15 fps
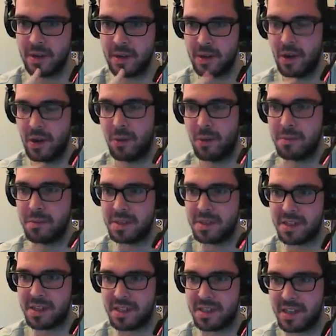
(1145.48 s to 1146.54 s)
Nope, he's
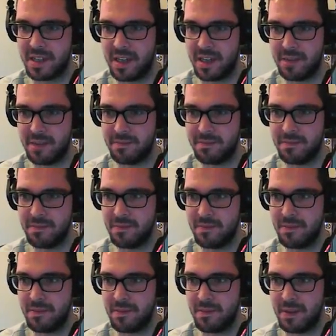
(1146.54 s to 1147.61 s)
gonna stay in
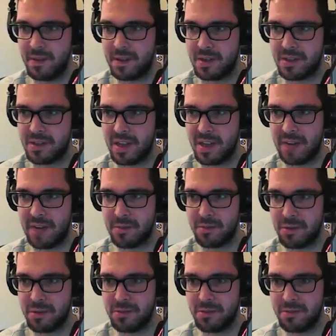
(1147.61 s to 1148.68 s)
and just Lava
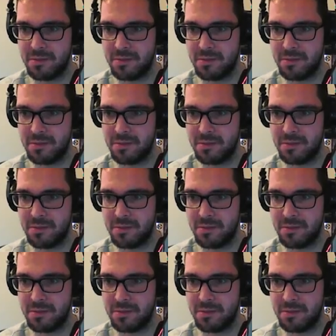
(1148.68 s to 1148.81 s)
Plume.